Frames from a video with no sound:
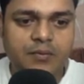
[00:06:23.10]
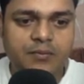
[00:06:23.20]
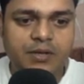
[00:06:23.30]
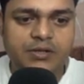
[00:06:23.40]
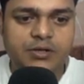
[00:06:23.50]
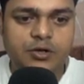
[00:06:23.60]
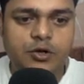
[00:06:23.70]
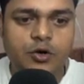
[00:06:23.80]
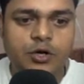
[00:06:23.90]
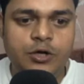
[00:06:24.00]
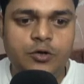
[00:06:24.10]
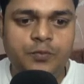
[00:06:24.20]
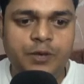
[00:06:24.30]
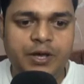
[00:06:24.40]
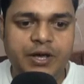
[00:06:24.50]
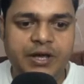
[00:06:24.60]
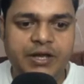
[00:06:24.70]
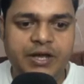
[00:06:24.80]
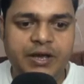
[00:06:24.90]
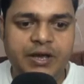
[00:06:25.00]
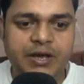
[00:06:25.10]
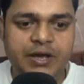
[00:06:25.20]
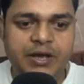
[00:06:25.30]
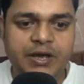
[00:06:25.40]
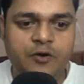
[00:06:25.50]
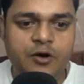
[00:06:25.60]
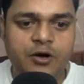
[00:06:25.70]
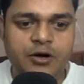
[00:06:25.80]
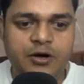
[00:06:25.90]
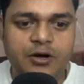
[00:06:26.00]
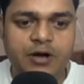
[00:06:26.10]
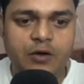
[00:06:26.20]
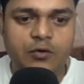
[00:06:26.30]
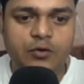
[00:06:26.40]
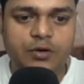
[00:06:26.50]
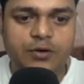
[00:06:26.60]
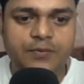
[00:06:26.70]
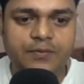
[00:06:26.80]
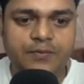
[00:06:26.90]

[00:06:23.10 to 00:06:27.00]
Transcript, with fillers: Means no need to pay any amount for downloading.